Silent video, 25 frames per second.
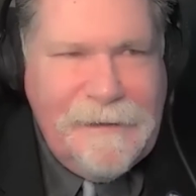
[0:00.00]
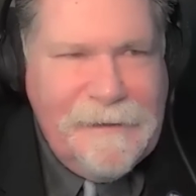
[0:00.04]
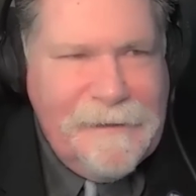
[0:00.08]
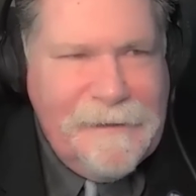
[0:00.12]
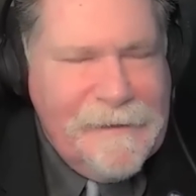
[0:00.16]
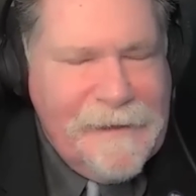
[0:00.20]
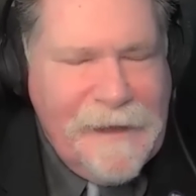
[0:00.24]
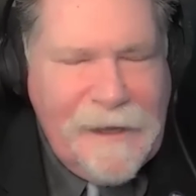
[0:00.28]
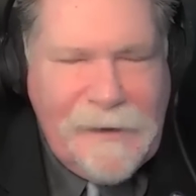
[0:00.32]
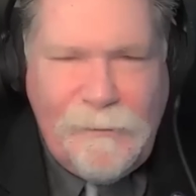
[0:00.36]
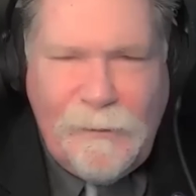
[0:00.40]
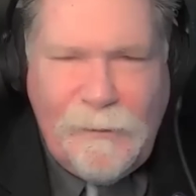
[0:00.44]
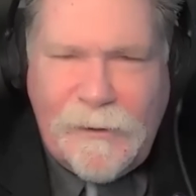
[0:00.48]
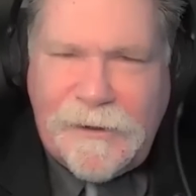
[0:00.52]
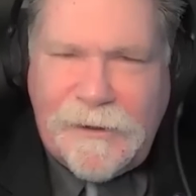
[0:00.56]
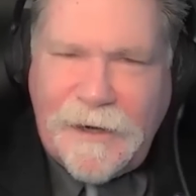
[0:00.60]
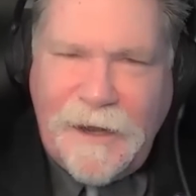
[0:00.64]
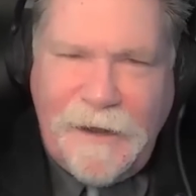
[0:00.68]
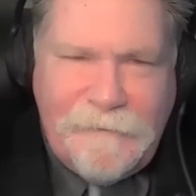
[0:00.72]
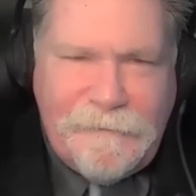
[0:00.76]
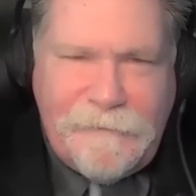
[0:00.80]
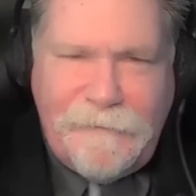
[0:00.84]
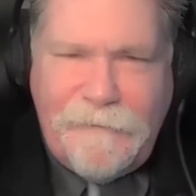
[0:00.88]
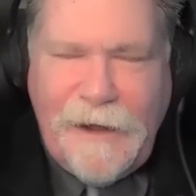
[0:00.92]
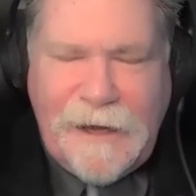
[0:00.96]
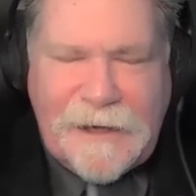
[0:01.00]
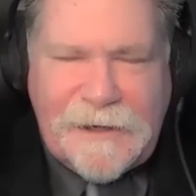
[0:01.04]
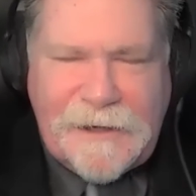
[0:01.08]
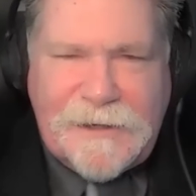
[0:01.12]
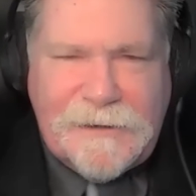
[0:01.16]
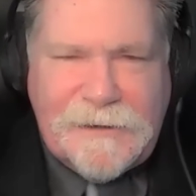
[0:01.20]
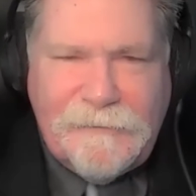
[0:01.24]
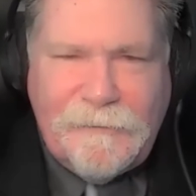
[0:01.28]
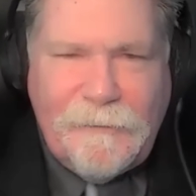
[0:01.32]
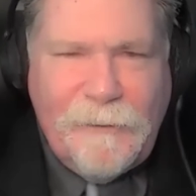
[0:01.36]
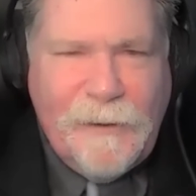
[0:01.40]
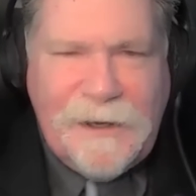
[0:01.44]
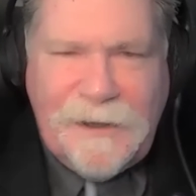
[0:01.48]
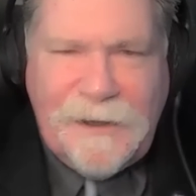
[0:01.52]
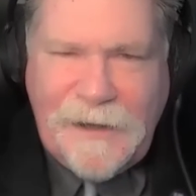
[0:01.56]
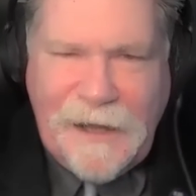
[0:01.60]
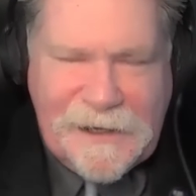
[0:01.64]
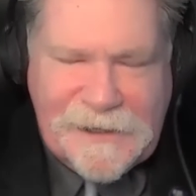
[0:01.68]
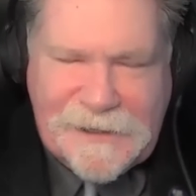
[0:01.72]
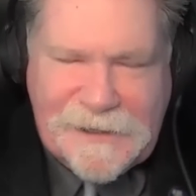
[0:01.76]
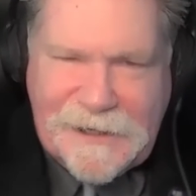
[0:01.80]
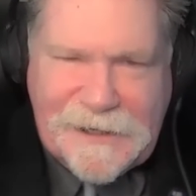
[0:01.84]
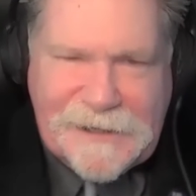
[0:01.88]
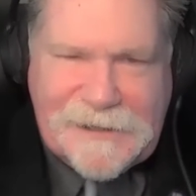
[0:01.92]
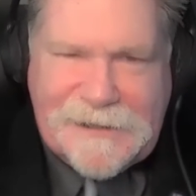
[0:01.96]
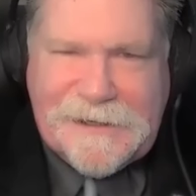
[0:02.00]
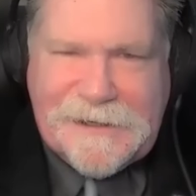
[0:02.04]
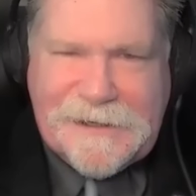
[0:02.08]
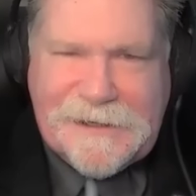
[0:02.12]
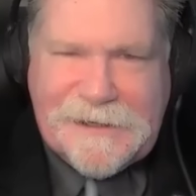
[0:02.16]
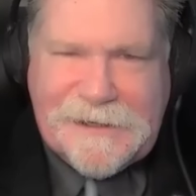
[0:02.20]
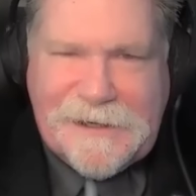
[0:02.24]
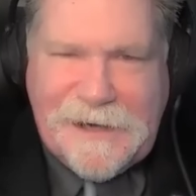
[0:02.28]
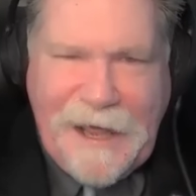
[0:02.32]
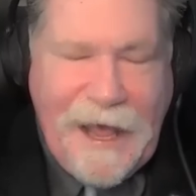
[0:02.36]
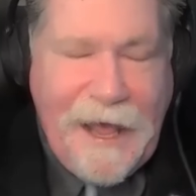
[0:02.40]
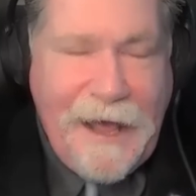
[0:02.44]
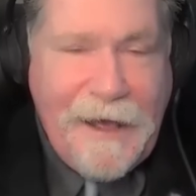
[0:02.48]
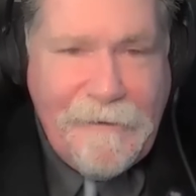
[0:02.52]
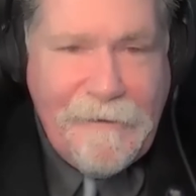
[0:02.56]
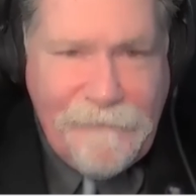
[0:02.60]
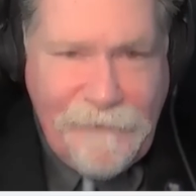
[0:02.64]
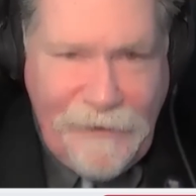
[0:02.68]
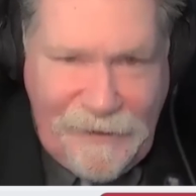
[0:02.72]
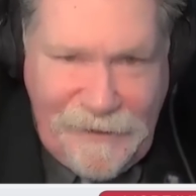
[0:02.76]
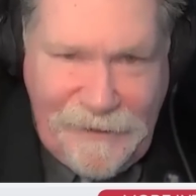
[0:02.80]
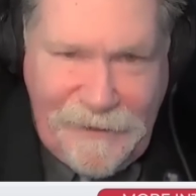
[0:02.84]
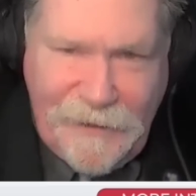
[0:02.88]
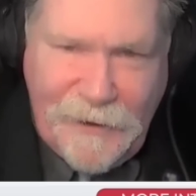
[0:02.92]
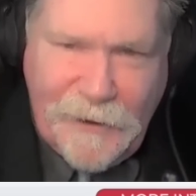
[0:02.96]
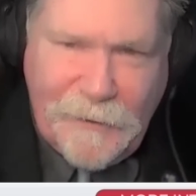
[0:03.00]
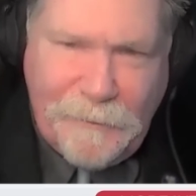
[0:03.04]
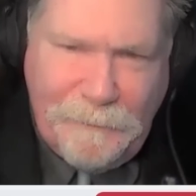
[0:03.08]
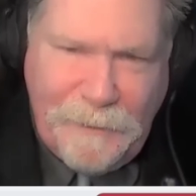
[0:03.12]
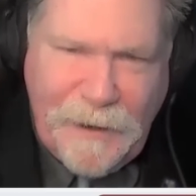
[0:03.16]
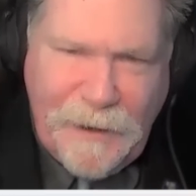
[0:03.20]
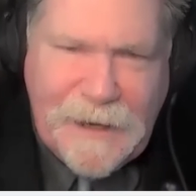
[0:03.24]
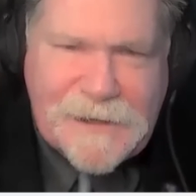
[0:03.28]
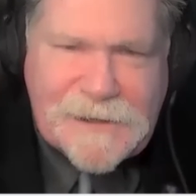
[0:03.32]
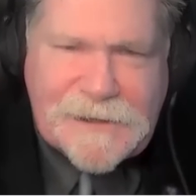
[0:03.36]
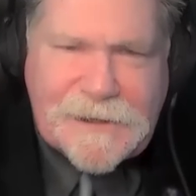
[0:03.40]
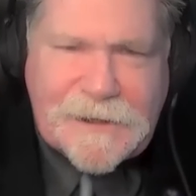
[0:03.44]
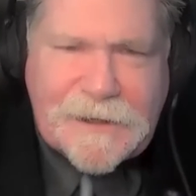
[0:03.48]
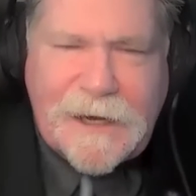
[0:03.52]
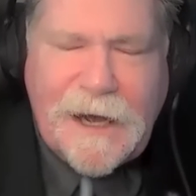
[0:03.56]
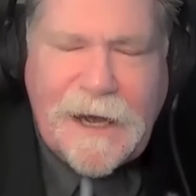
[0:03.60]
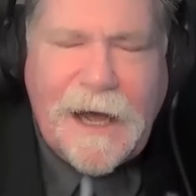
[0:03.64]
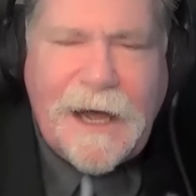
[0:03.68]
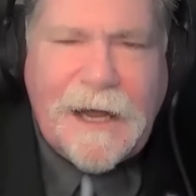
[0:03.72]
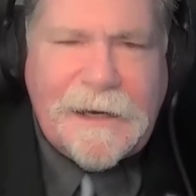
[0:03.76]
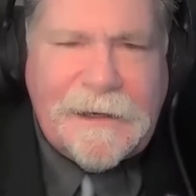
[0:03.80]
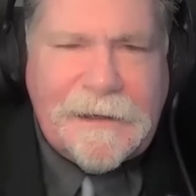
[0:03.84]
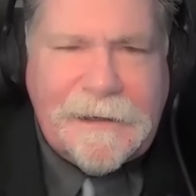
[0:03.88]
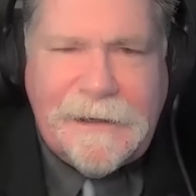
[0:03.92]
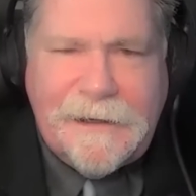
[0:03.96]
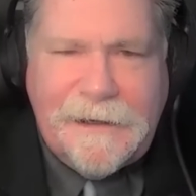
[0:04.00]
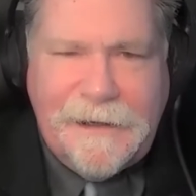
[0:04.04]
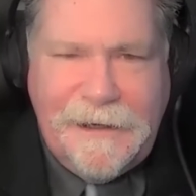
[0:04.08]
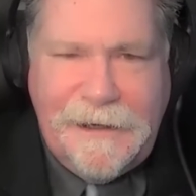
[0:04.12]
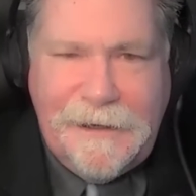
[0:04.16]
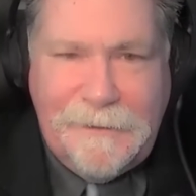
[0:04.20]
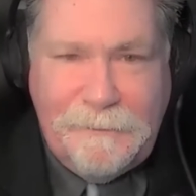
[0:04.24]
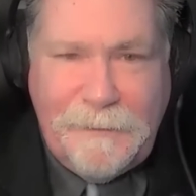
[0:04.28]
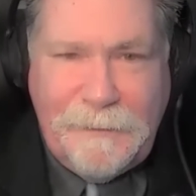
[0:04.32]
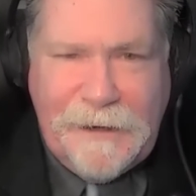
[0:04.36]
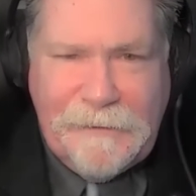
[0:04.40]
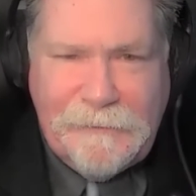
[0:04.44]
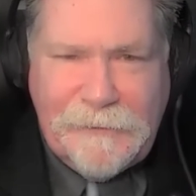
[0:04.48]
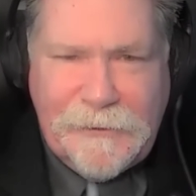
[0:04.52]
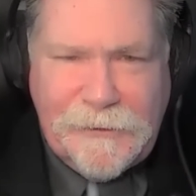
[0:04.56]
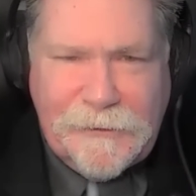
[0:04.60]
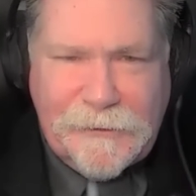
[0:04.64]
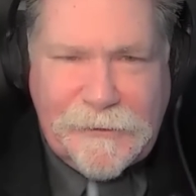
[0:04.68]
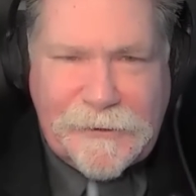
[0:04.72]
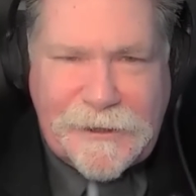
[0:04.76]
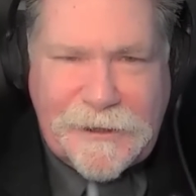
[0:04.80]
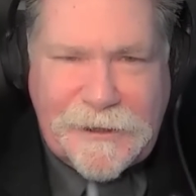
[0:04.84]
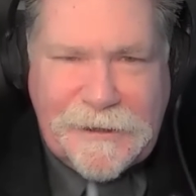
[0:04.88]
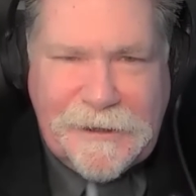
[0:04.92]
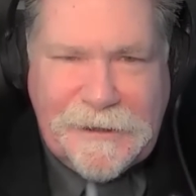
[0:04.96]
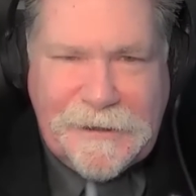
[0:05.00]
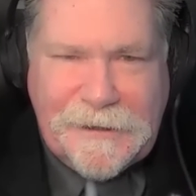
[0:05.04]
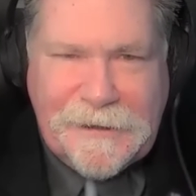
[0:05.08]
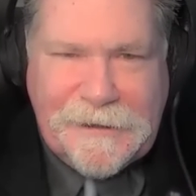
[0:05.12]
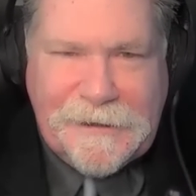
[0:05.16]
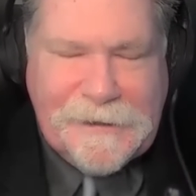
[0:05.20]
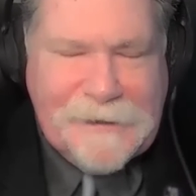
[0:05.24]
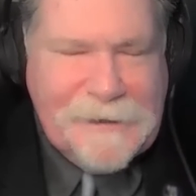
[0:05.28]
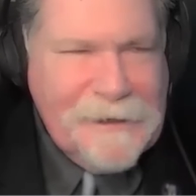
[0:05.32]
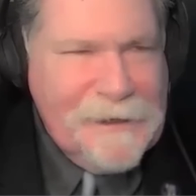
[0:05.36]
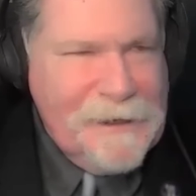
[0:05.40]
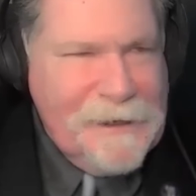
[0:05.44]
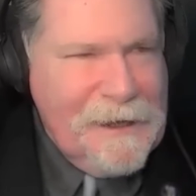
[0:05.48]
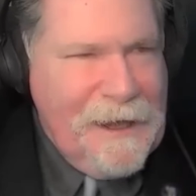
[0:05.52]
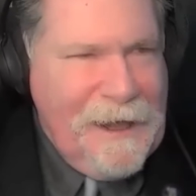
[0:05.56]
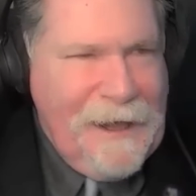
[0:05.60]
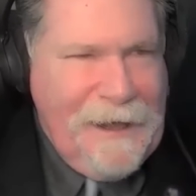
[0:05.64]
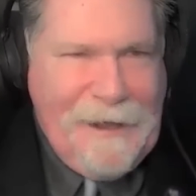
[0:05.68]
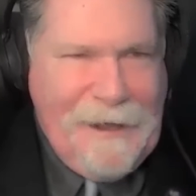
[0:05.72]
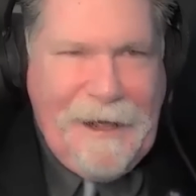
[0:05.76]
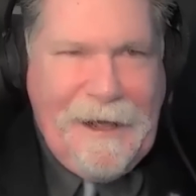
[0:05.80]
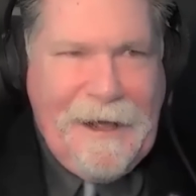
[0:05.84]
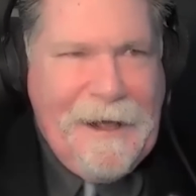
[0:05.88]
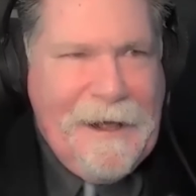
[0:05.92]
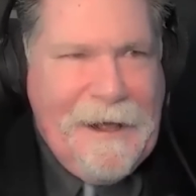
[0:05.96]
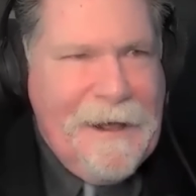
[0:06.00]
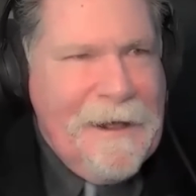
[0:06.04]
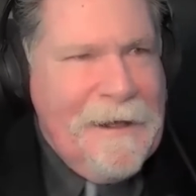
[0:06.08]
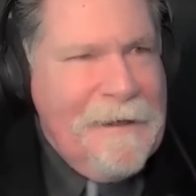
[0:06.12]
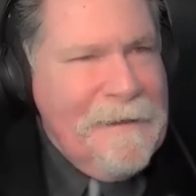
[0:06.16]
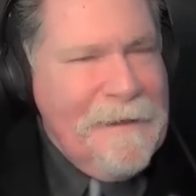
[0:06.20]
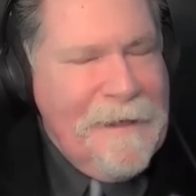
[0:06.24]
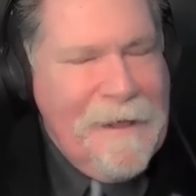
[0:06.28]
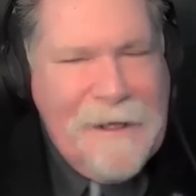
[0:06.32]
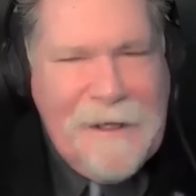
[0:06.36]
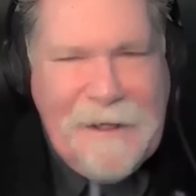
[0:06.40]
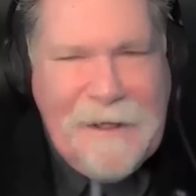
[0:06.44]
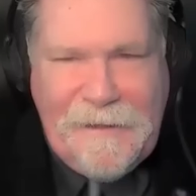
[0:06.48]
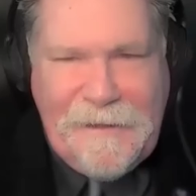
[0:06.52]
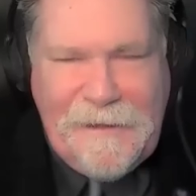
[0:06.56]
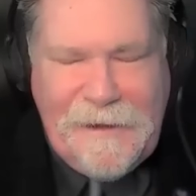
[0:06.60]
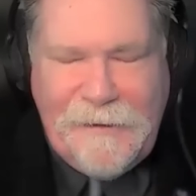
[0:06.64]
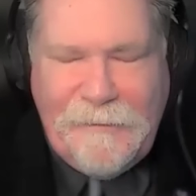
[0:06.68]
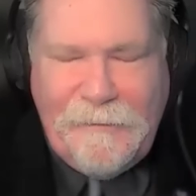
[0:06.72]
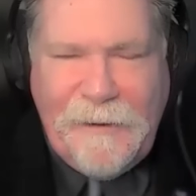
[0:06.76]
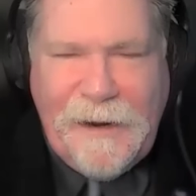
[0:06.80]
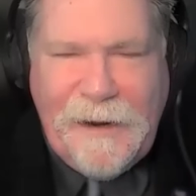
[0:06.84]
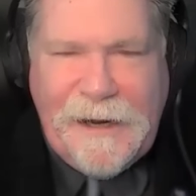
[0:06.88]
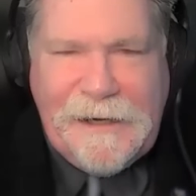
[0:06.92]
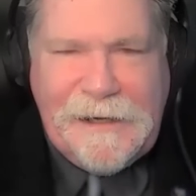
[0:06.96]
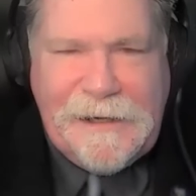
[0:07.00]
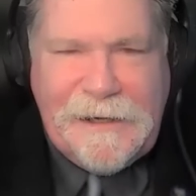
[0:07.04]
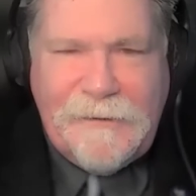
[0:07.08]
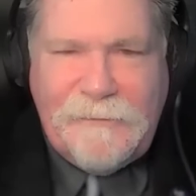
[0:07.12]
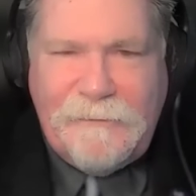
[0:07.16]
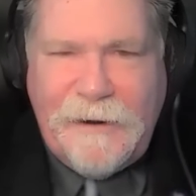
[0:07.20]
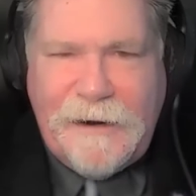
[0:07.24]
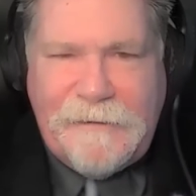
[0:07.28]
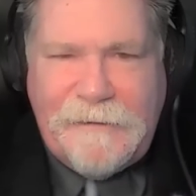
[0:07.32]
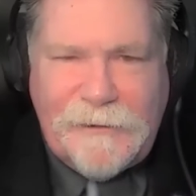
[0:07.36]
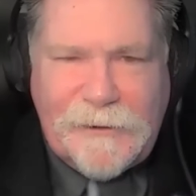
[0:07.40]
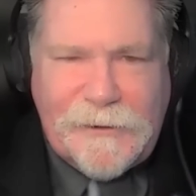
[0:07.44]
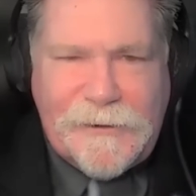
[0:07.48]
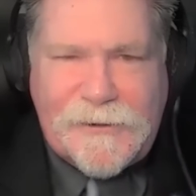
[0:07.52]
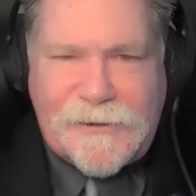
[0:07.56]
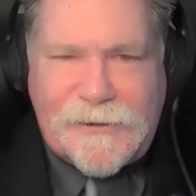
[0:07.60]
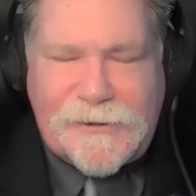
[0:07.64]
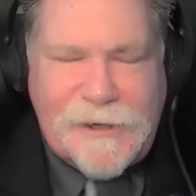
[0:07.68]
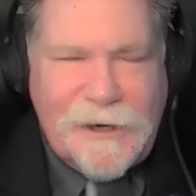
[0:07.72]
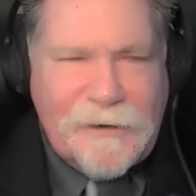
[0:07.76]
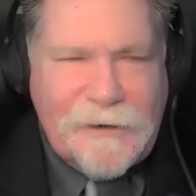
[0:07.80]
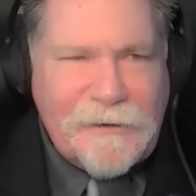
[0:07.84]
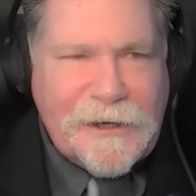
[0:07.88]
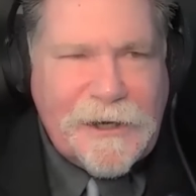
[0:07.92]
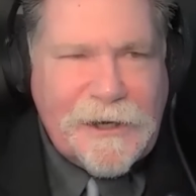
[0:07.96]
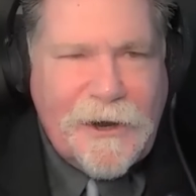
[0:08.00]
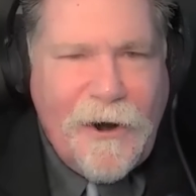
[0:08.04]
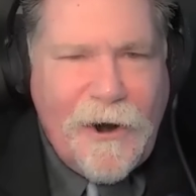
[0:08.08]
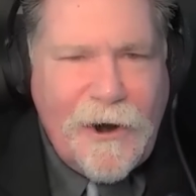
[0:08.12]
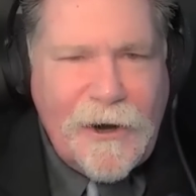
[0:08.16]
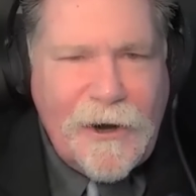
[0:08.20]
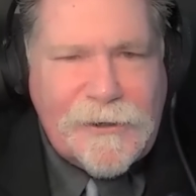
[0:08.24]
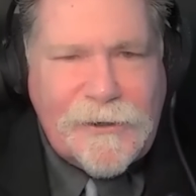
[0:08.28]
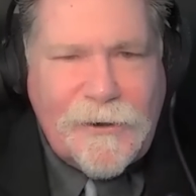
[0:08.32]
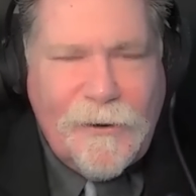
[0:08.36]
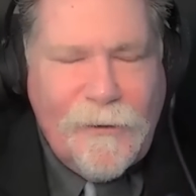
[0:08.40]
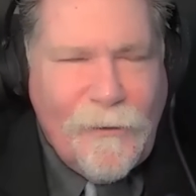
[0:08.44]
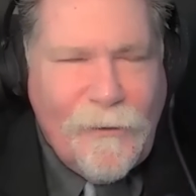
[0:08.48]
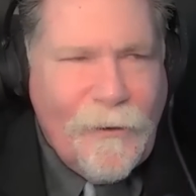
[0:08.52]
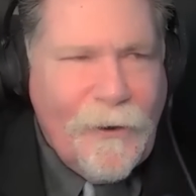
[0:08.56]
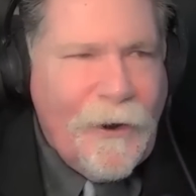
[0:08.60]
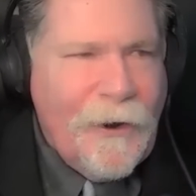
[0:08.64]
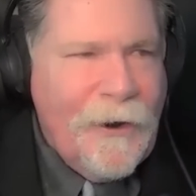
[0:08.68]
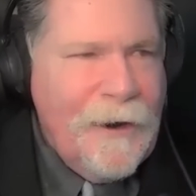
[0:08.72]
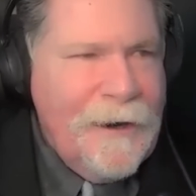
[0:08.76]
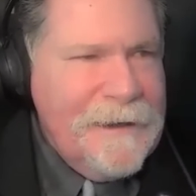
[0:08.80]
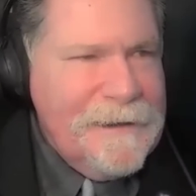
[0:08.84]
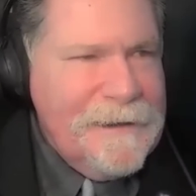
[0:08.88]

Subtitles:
They weren't effective when they didn't have their Pentagon in Beirut. The Iranian Revolutionary Guard Corps